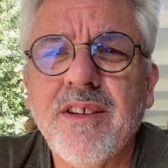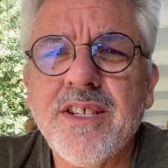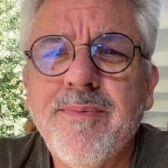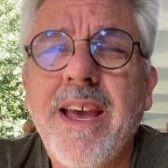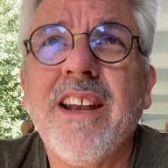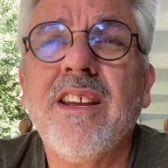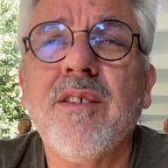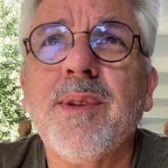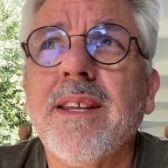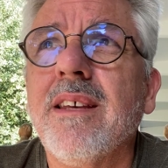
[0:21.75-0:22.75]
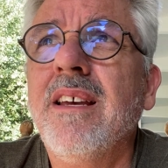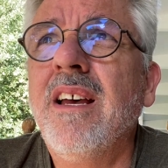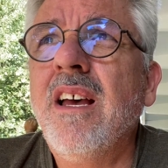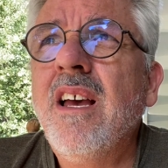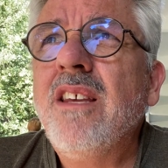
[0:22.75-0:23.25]
on this patio with a
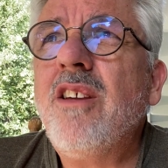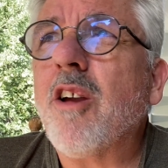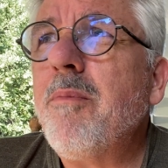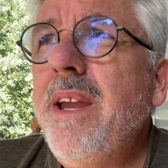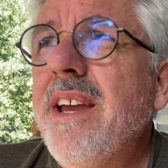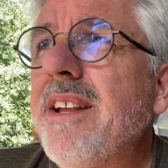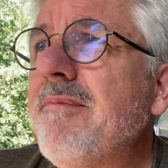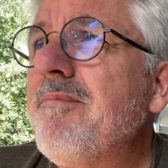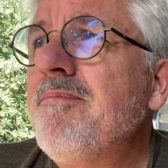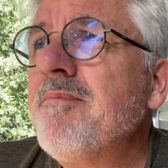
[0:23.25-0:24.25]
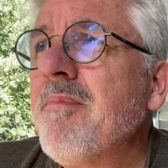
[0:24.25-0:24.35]
young man.